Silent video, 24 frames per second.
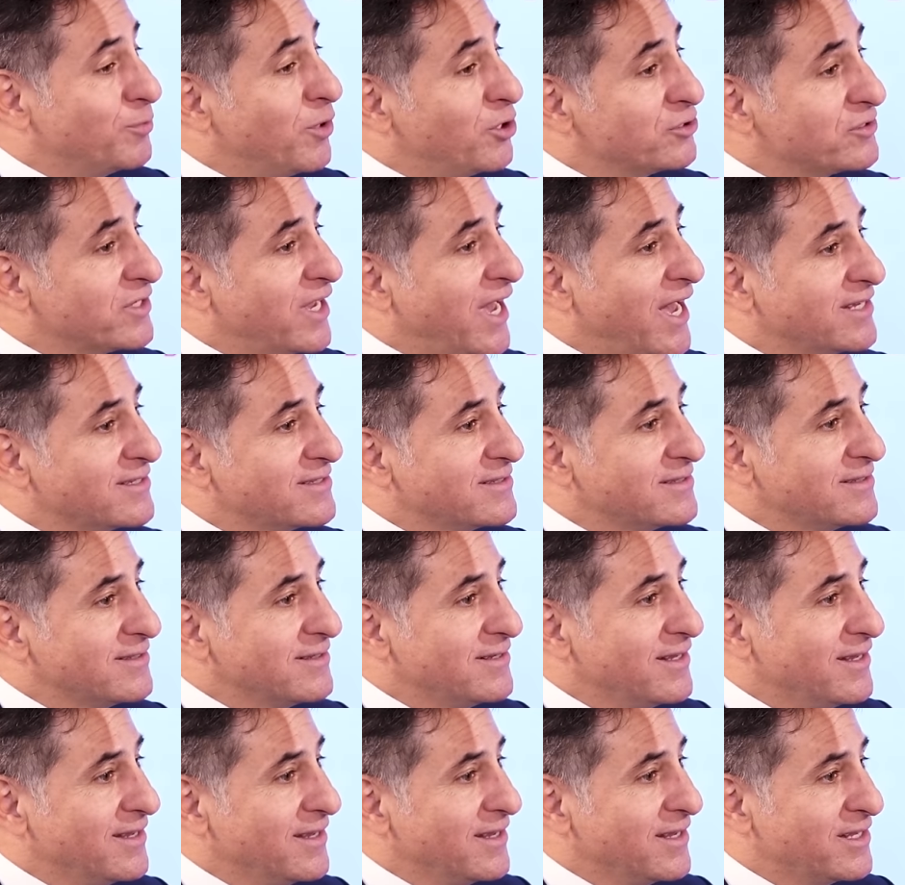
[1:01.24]

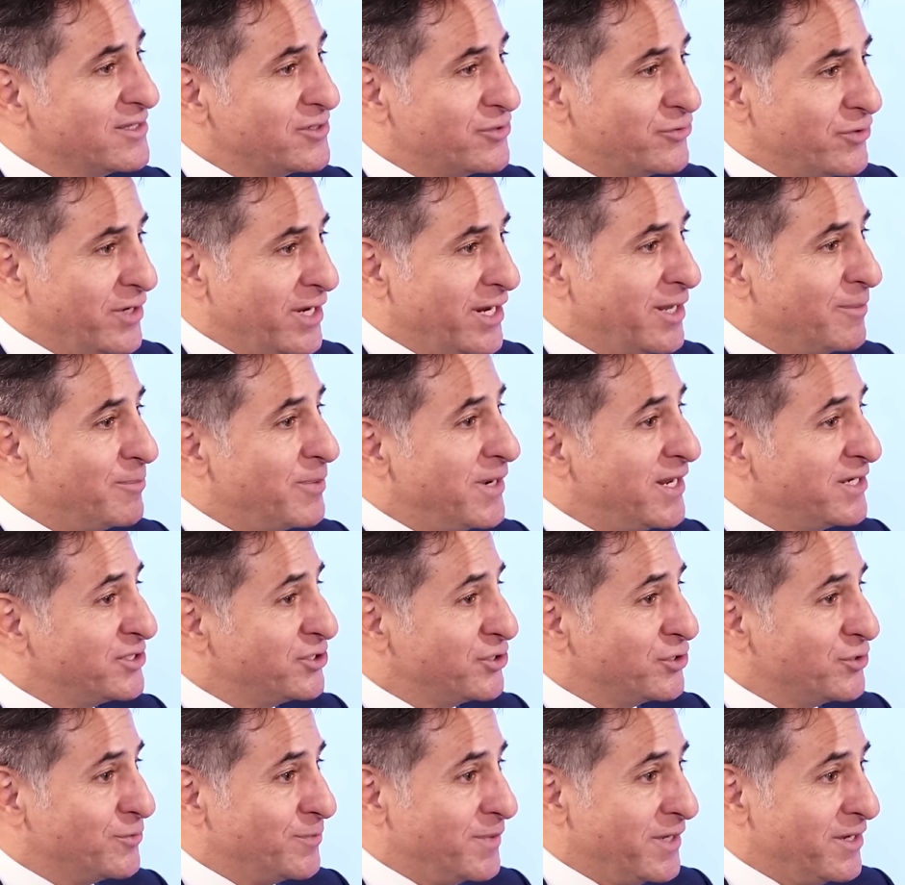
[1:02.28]
Podcast. It's really a
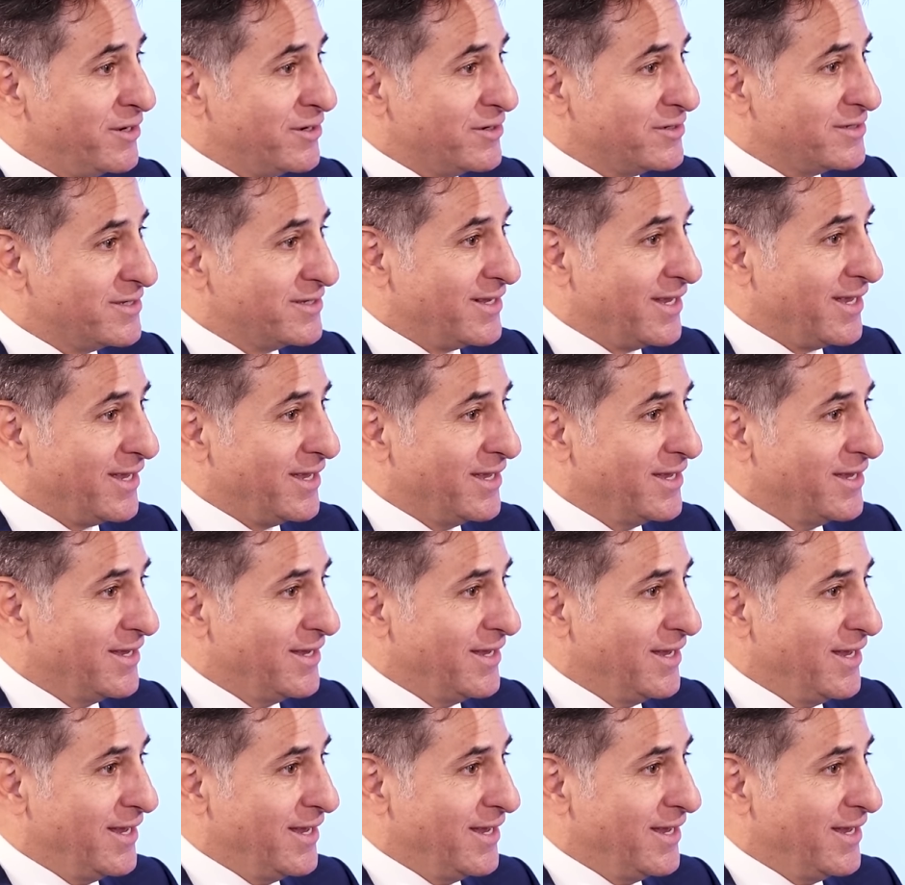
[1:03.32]
pleasure to be here today.